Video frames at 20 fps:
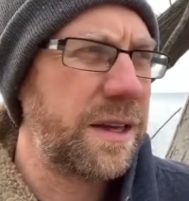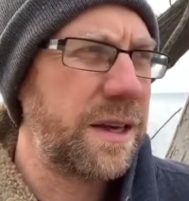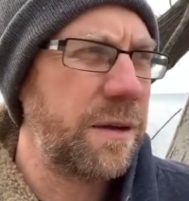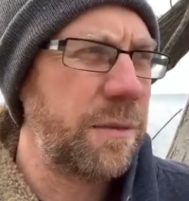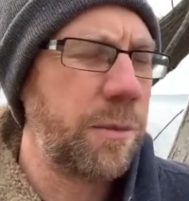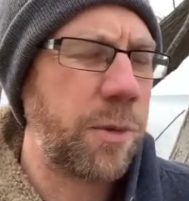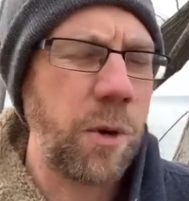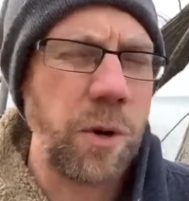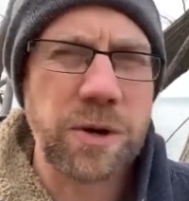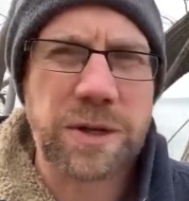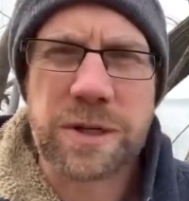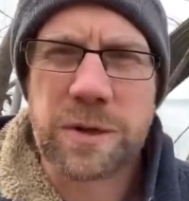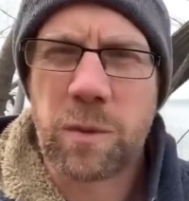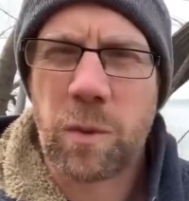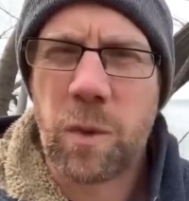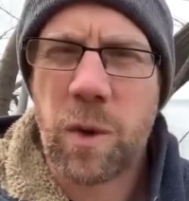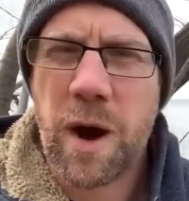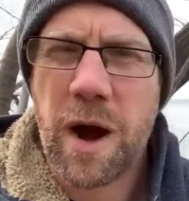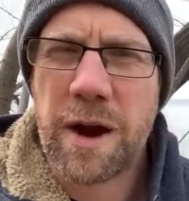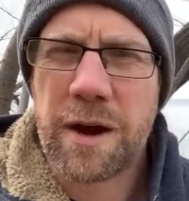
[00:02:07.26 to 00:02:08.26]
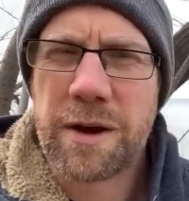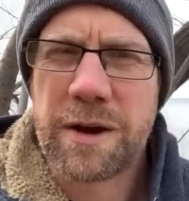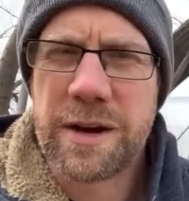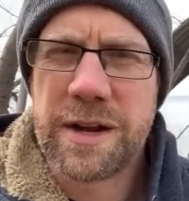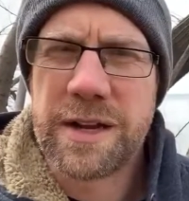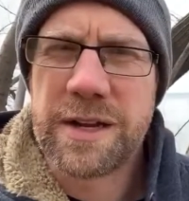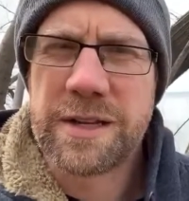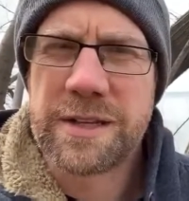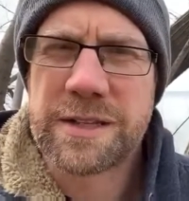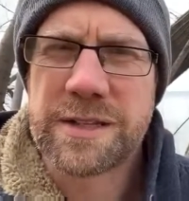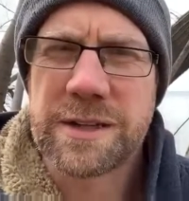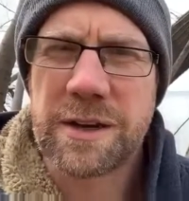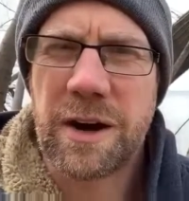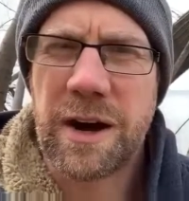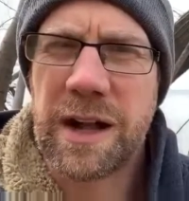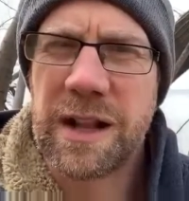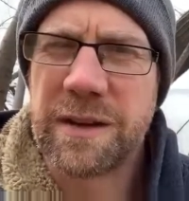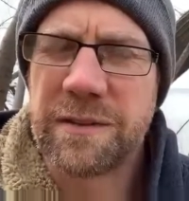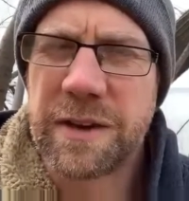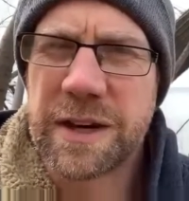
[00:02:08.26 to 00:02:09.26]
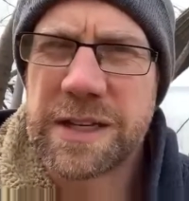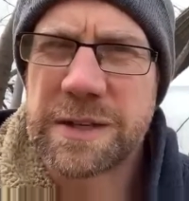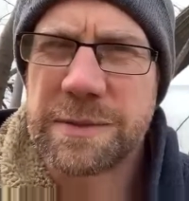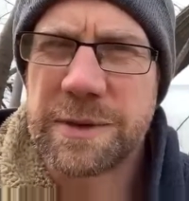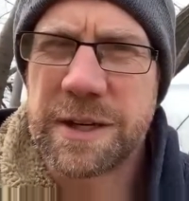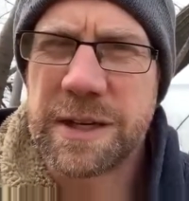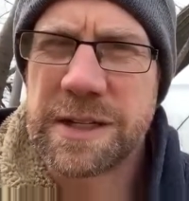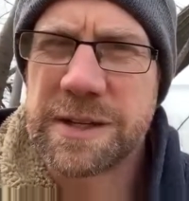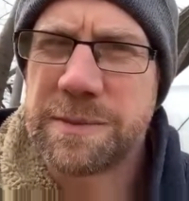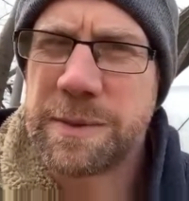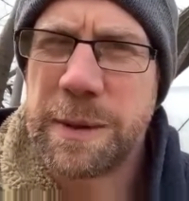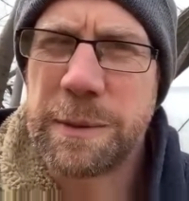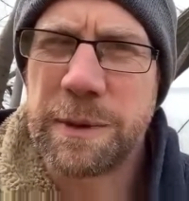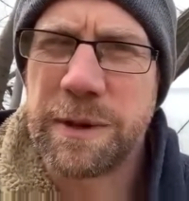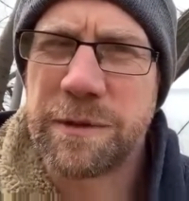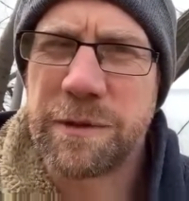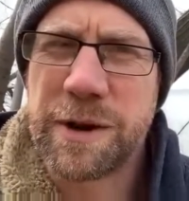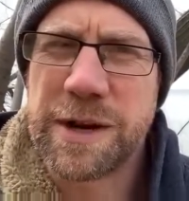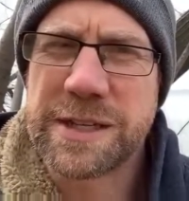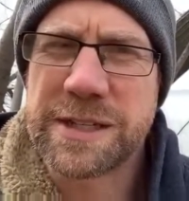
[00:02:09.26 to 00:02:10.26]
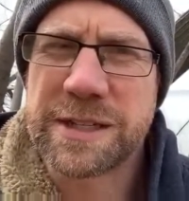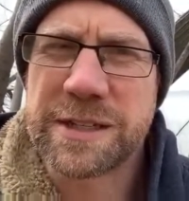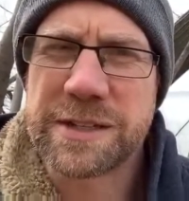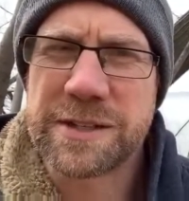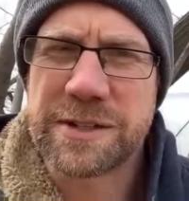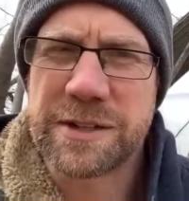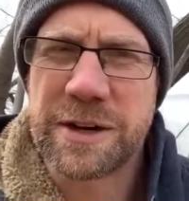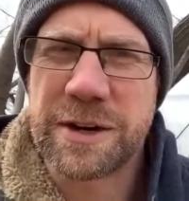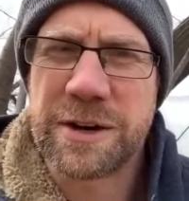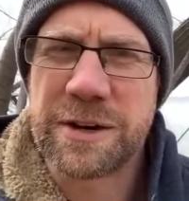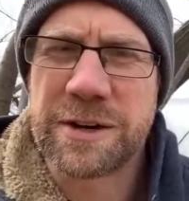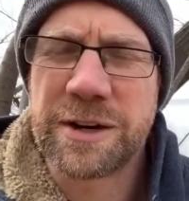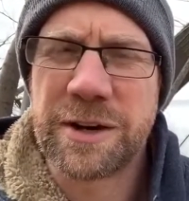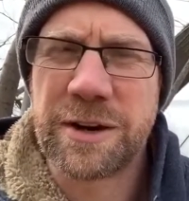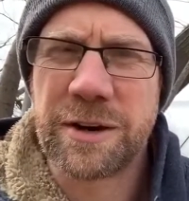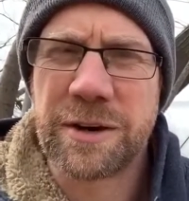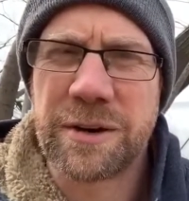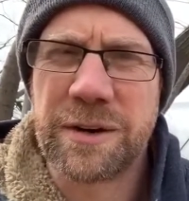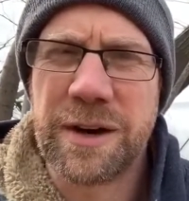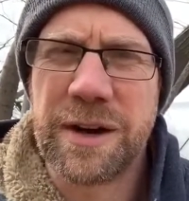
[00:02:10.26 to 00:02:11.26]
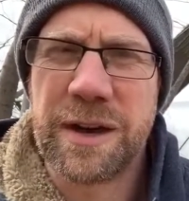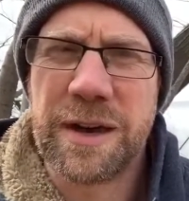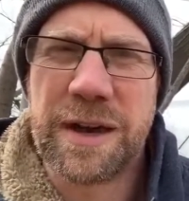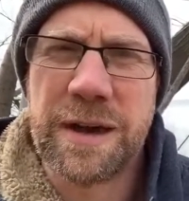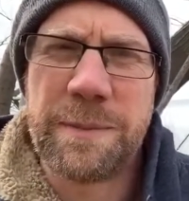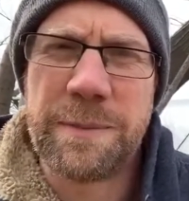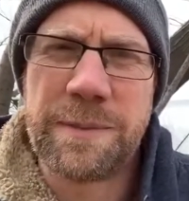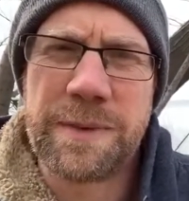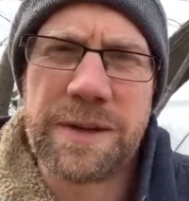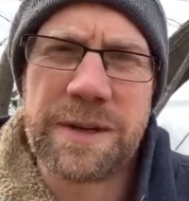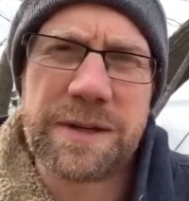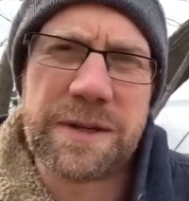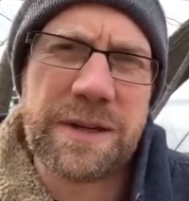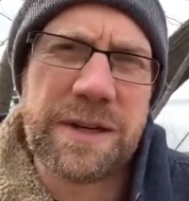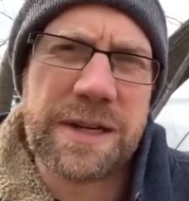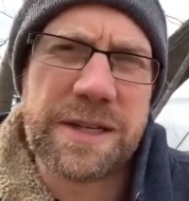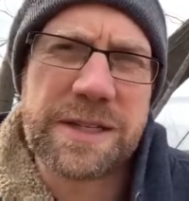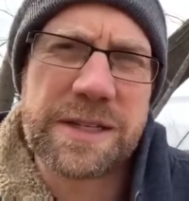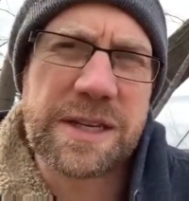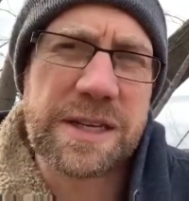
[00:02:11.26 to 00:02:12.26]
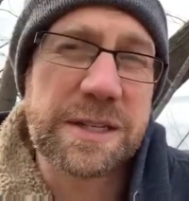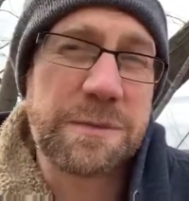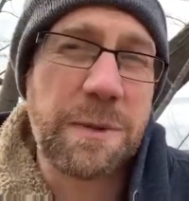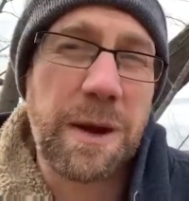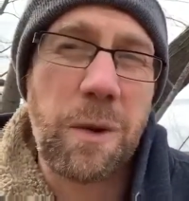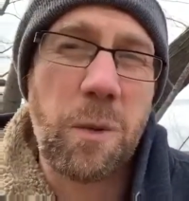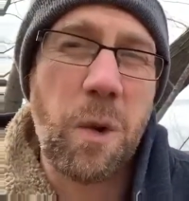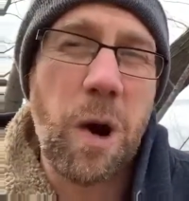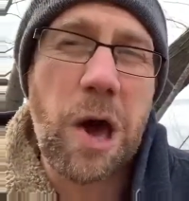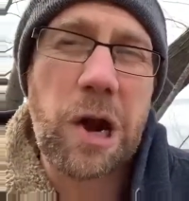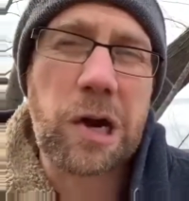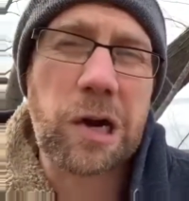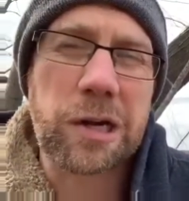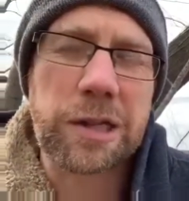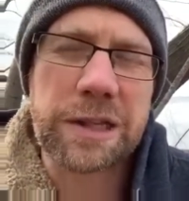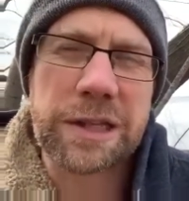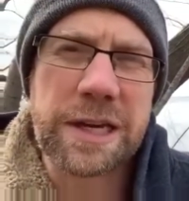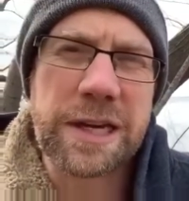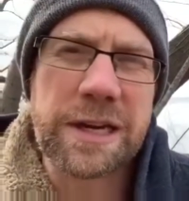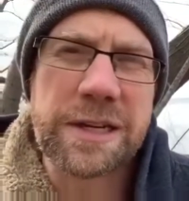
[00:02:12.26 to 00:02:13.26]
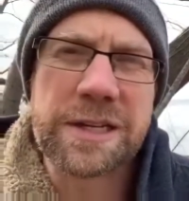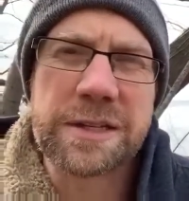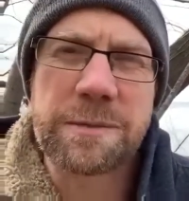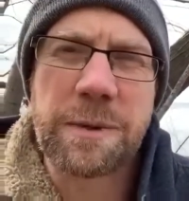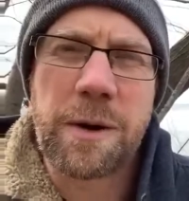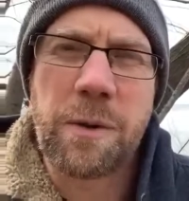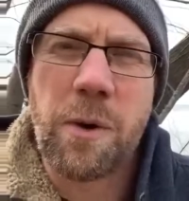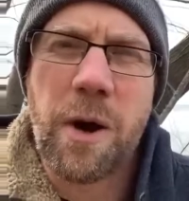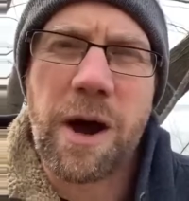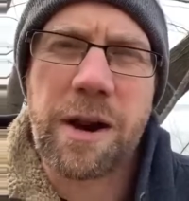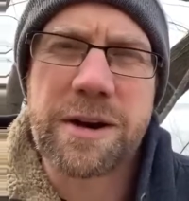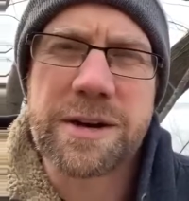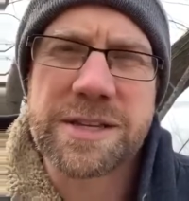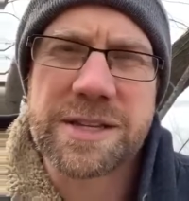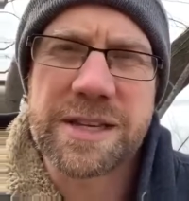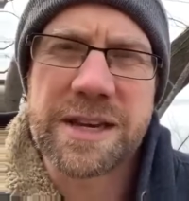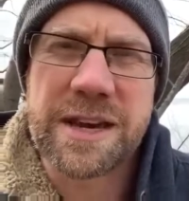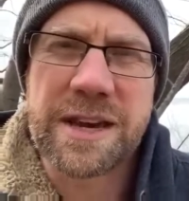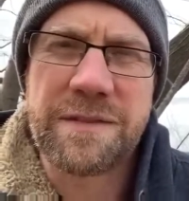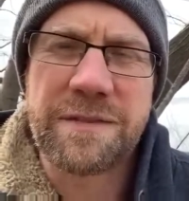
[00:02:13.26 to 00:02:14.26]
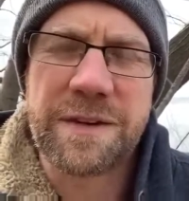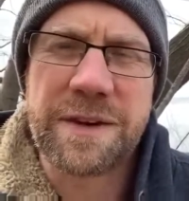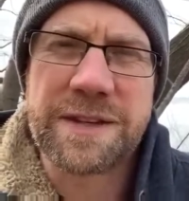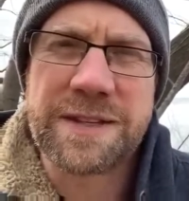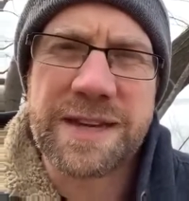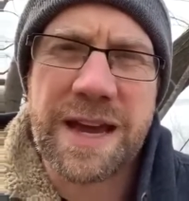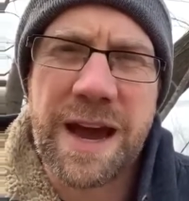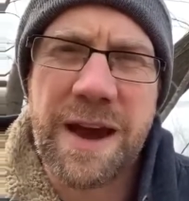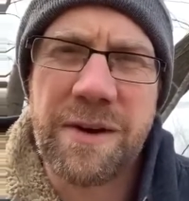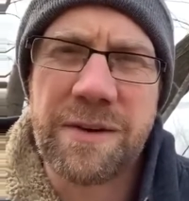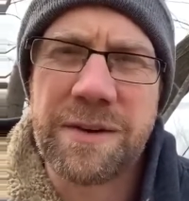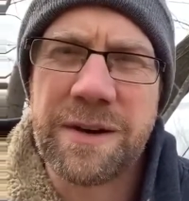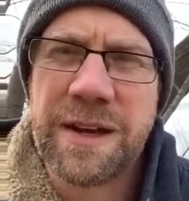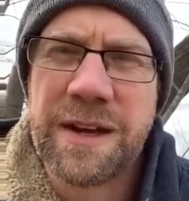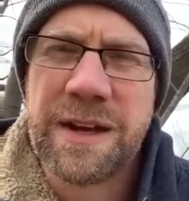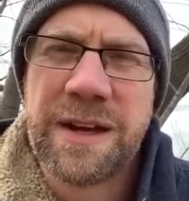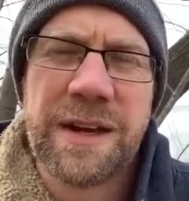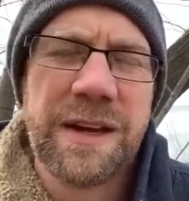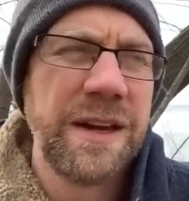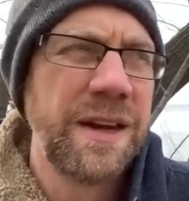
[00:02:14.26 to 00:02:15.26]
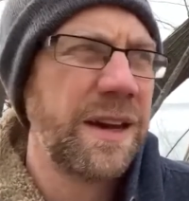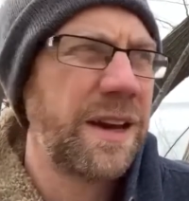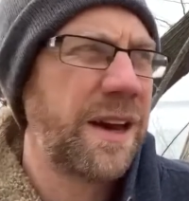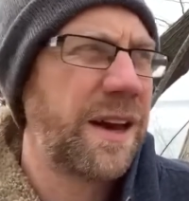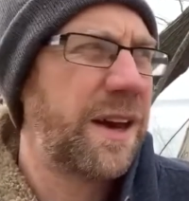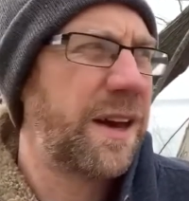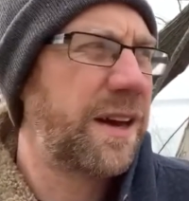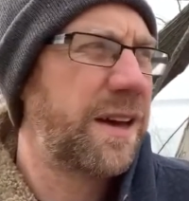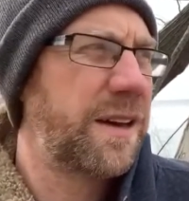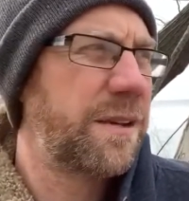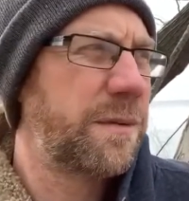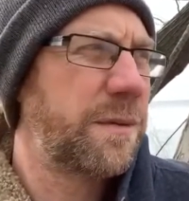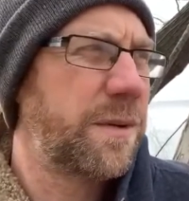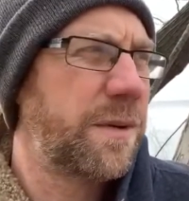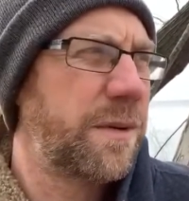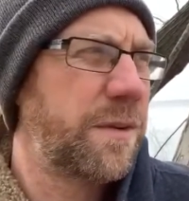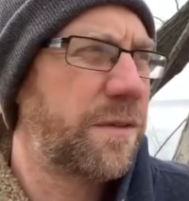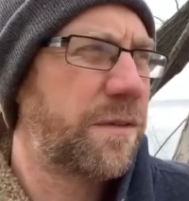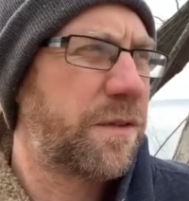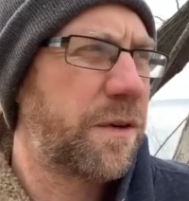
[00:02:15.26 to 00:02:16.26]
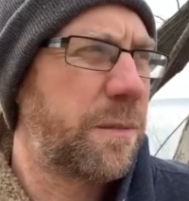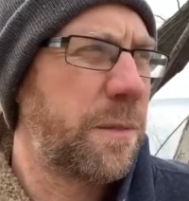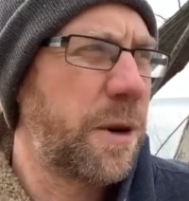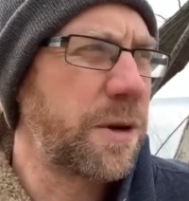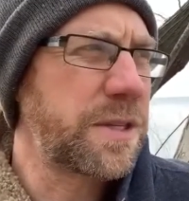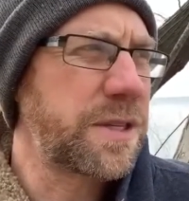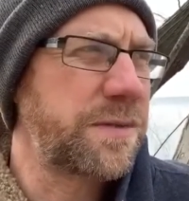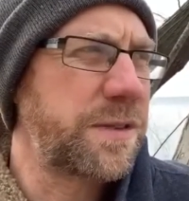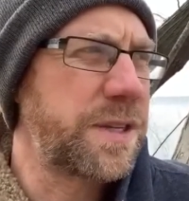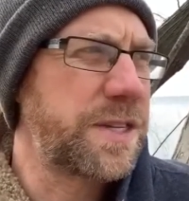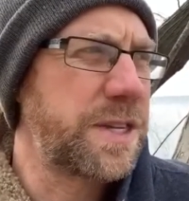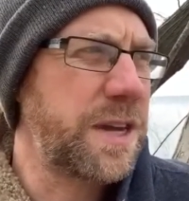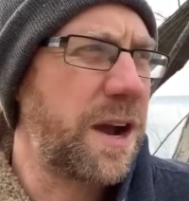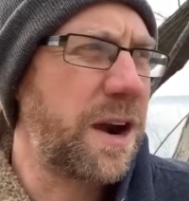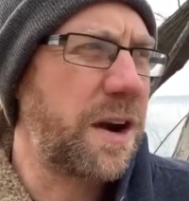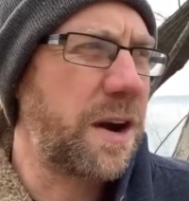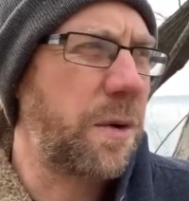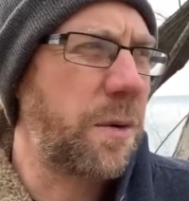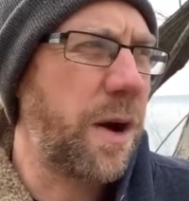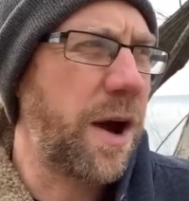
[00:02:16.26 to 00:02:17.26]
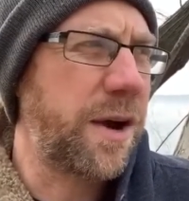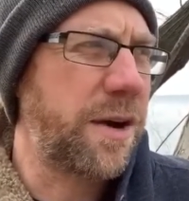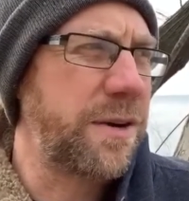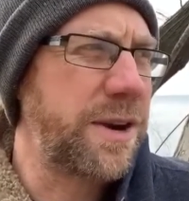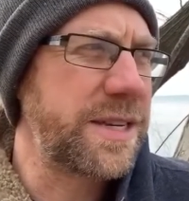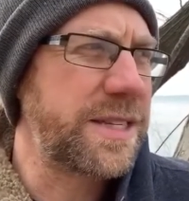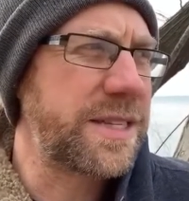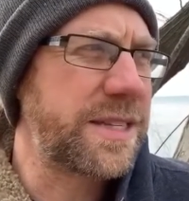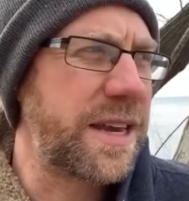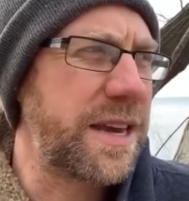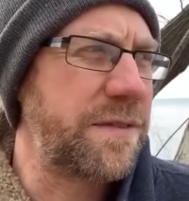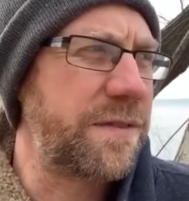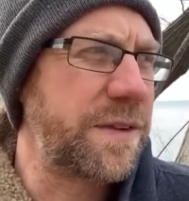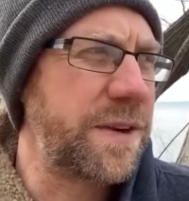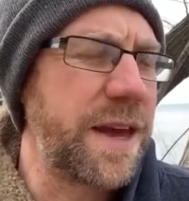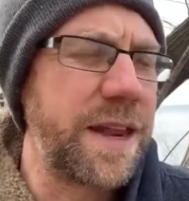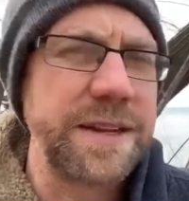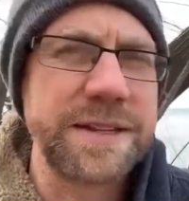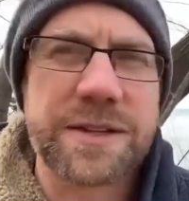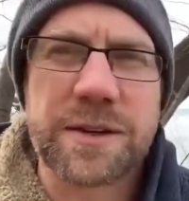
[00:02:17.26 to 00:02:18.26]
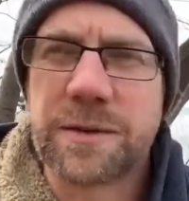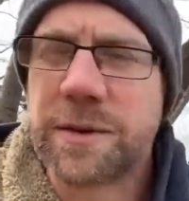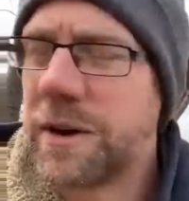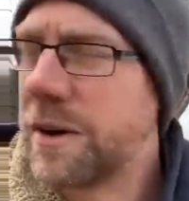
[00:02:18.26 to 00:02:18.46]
important water is to all of us, because people have raised concern, is my water clean? Is my water safe? And in town, for most of us, our water is safe, and yet it's a